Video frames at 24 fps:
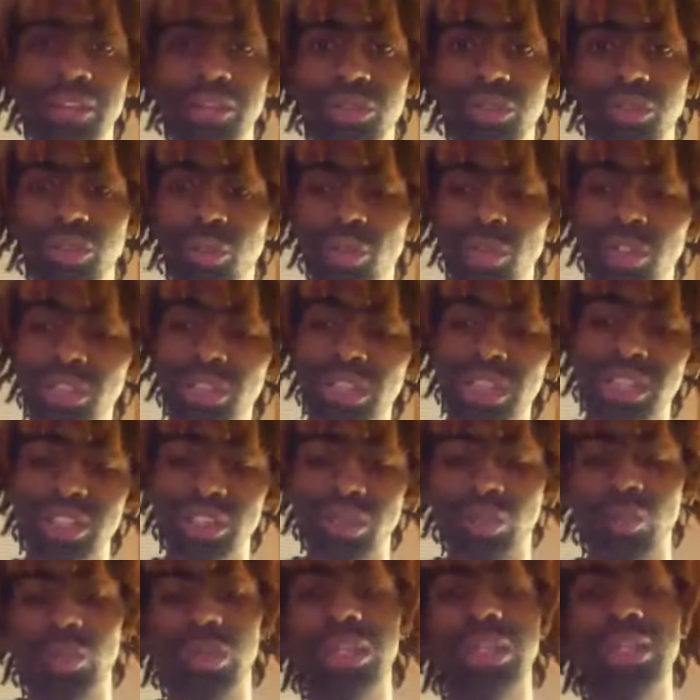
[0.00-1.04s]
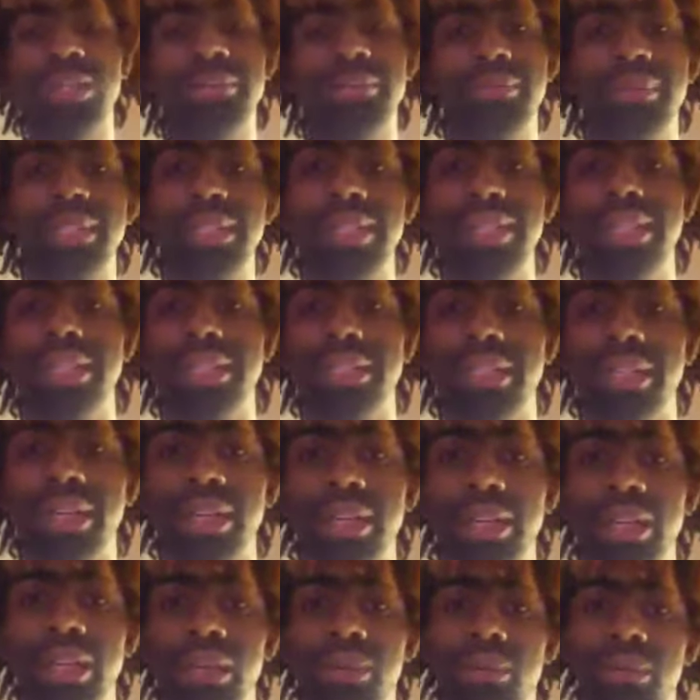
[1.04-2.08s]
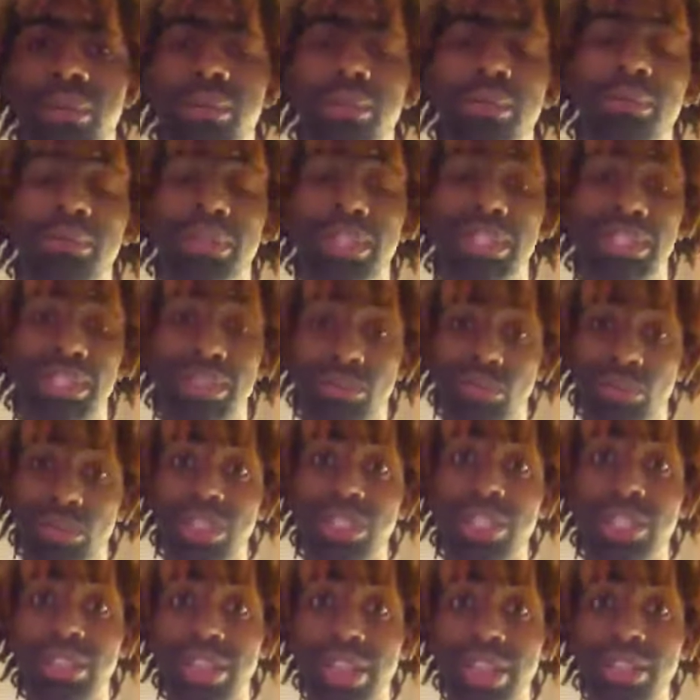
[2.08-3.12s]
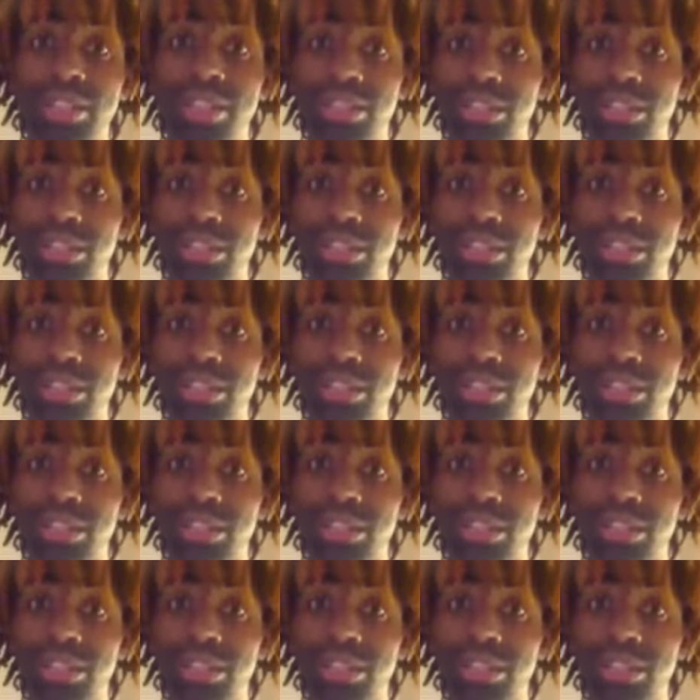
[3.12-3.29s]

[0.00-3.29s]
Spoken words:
you to where it's like you want to complete it. But is it really that